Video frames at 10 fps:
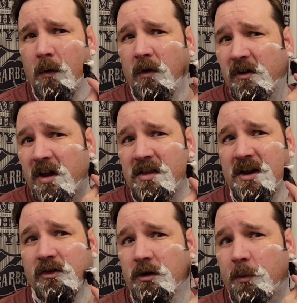But I
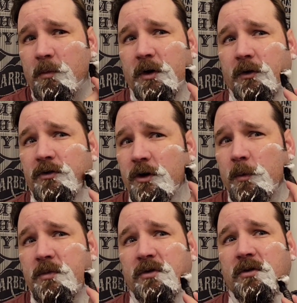think triple milled
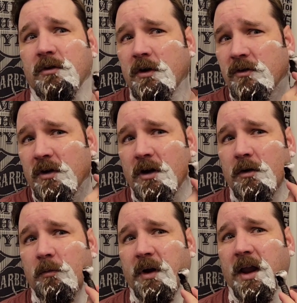soaps, there's a
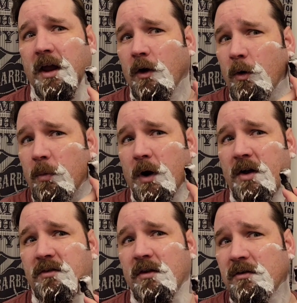mechanical
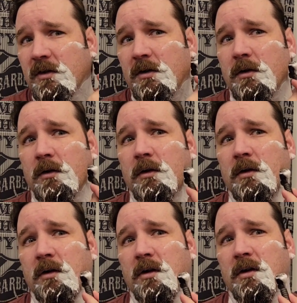process that
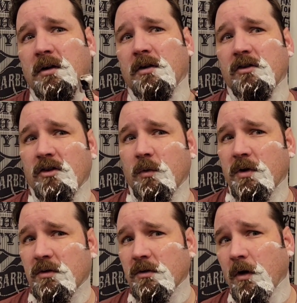
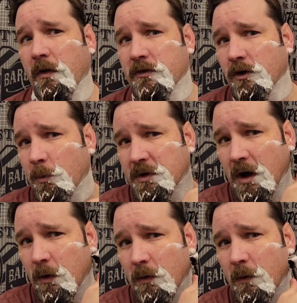squeezes all the soaps
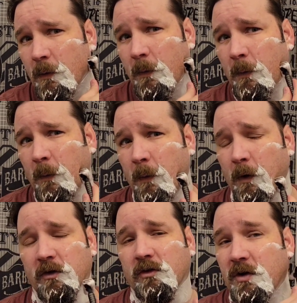out,
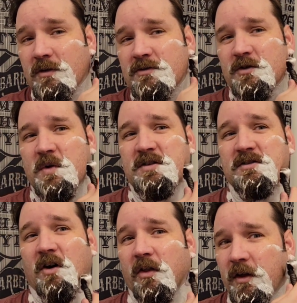or squeezes
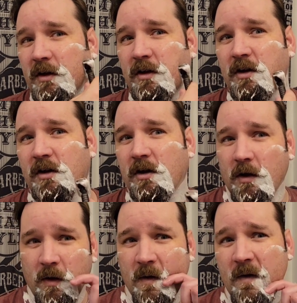all the
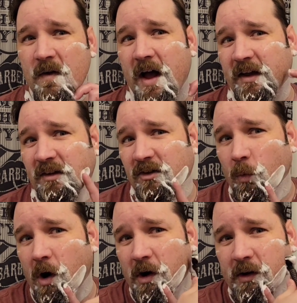excess
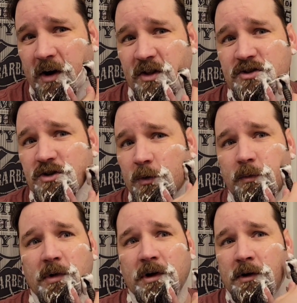water out of the soap.
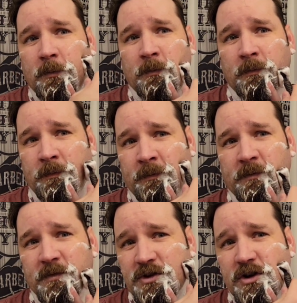
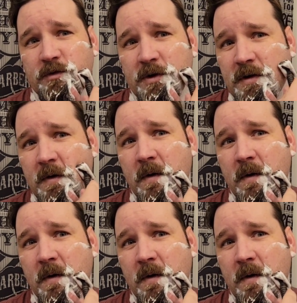Excuse me.